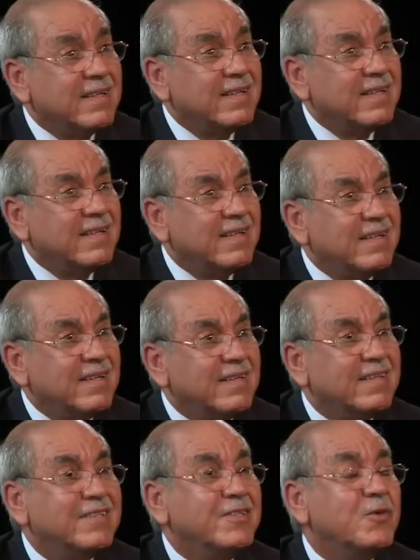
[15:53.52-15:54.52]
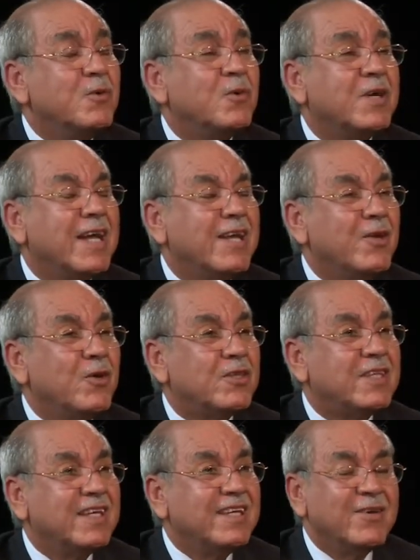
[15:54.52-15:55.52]
all politics. You isn't cannot, it? Is it
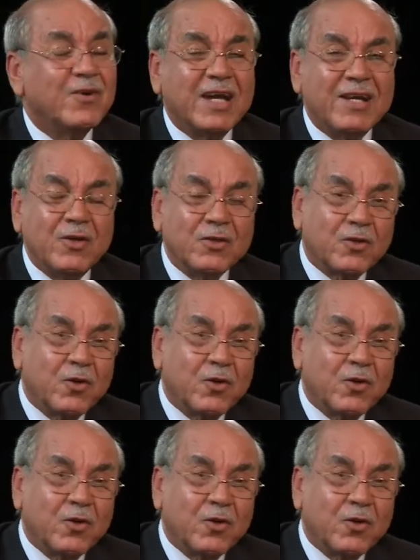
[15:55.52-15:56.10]
politics? You cannot